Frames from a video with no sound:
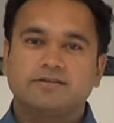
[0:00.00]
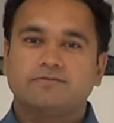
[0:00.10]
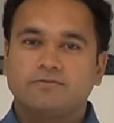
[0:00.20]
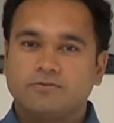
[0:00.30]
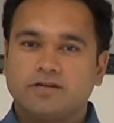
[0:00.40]

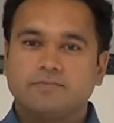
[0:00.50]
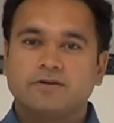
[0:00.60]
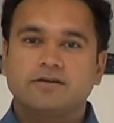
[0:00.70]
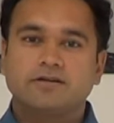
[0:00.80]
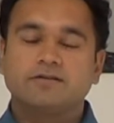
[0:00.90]
Flow
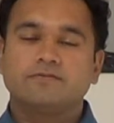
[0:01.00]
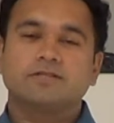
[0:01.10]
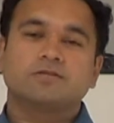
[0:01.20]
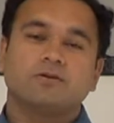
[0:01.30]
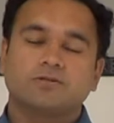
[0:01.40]
Debugger, which
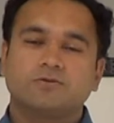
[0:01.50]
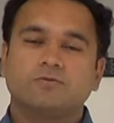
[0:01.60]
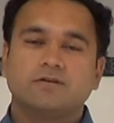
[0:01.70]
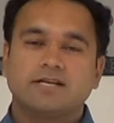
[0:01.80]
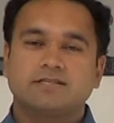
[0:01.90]
is also
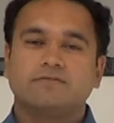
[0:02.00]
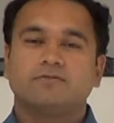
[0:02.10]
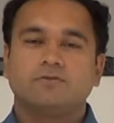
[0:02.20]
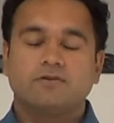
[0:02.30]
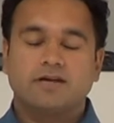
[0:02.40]
known as a
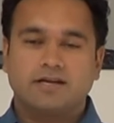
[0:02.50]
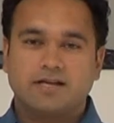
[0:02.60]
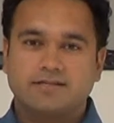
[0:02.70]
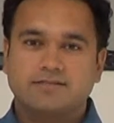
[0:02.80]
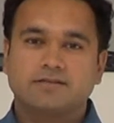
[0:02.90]
flow
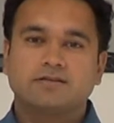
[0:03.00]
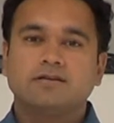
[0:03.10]
analyzer